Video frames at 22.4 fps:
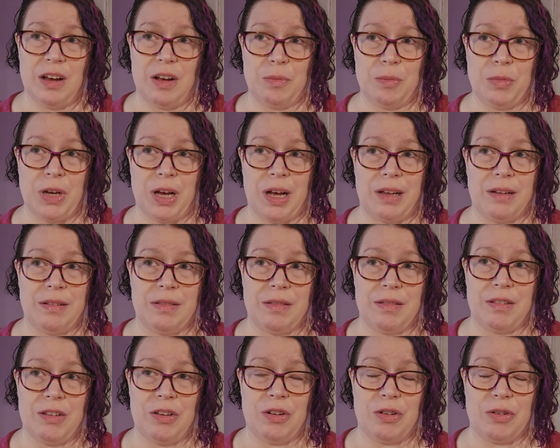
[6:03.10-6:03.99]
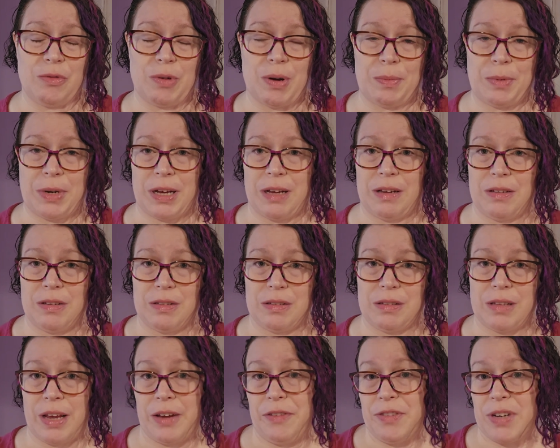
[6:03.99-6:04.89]
gotten your
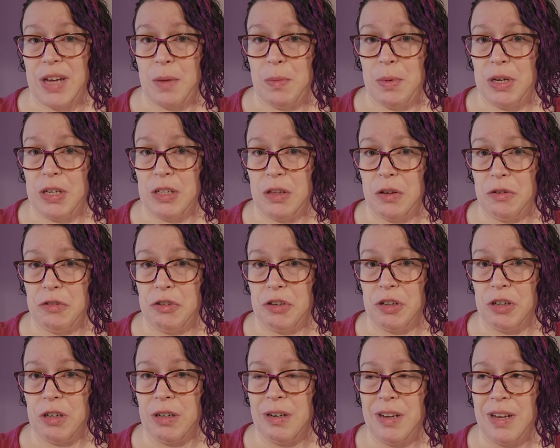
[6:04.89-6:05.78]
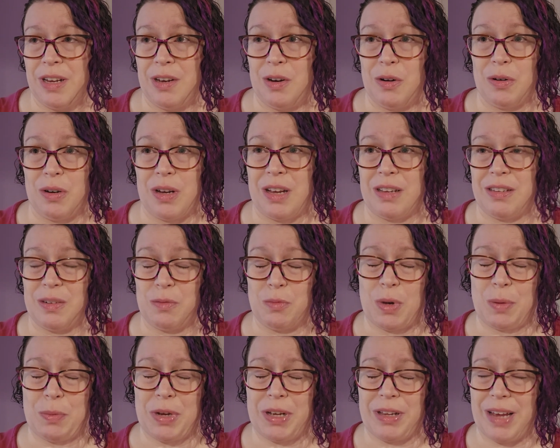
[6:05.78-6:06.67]
Reptiles lifetime enclosure, Custom
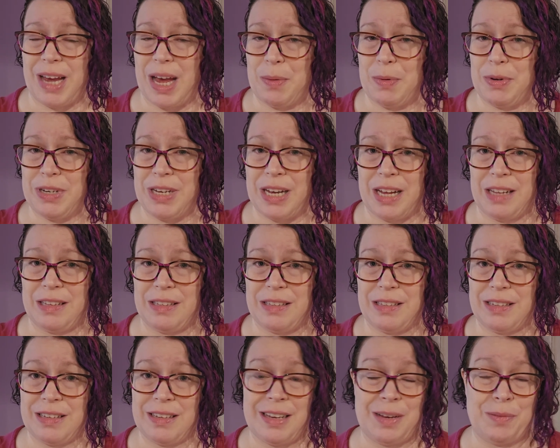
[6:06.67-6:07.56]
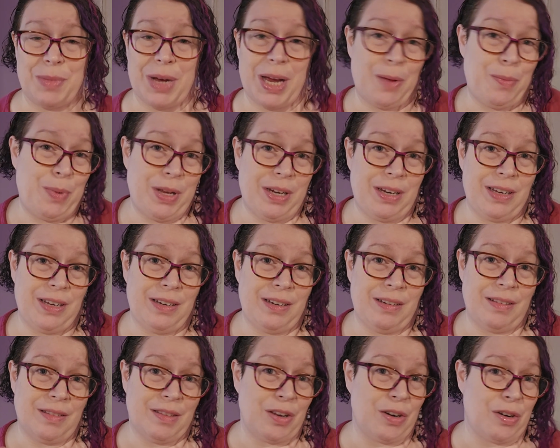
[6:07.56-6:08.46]
Reptile Habitats, in my
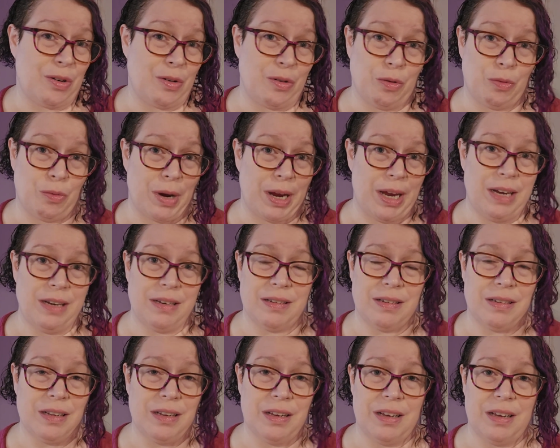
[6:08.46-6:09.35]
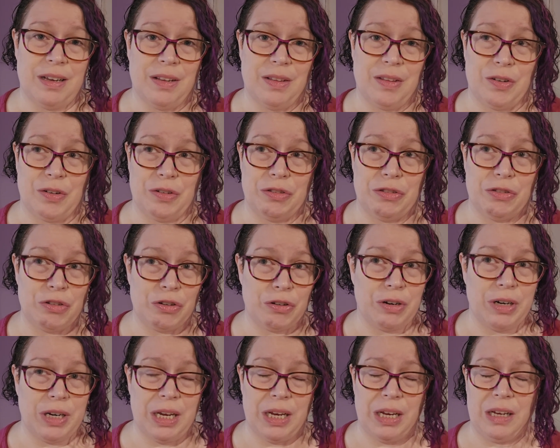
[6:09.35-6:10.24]
opinion, they're great. They're
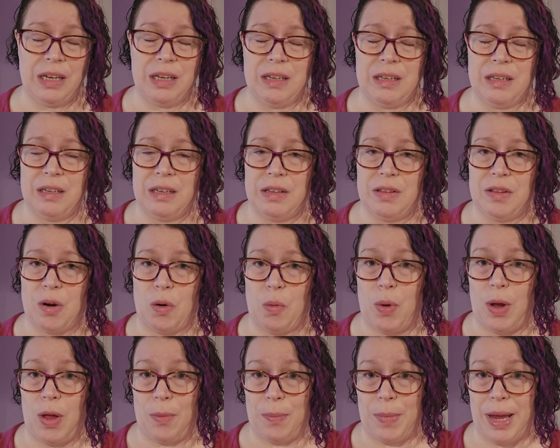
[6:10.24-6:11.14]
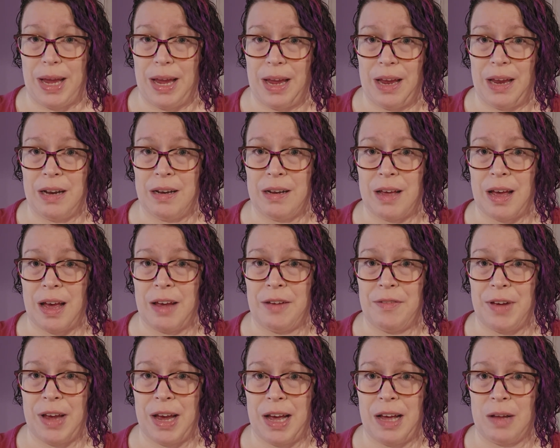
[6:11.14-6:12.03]
sturdy. They're well made.
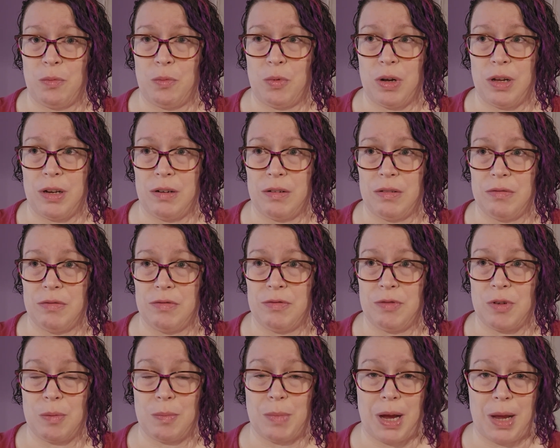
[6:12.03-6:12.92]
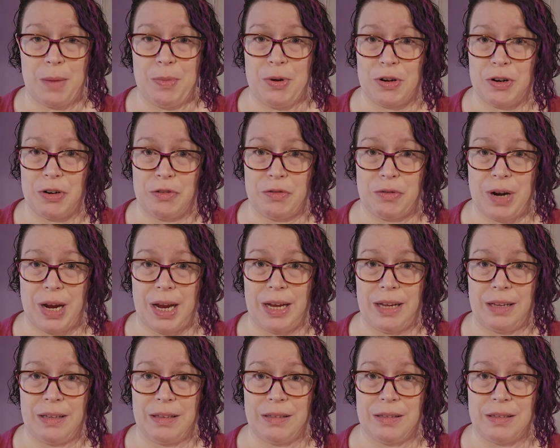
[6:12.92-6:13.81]
I've had one for my bearded
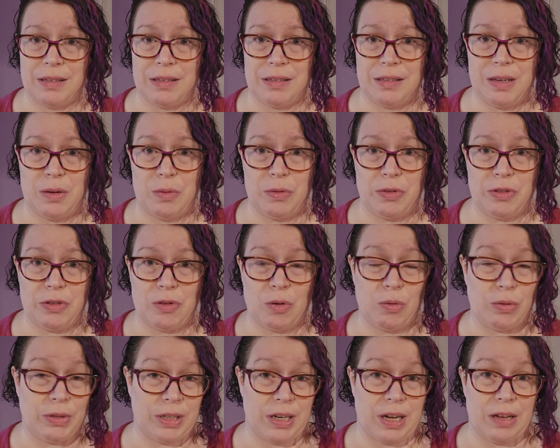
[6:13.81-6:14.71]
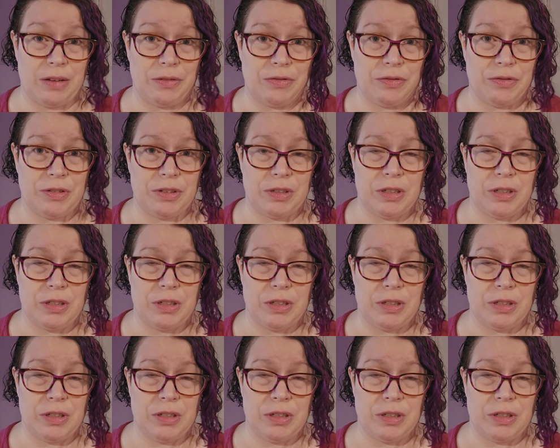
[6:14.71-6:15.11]
dragon since he was old enough,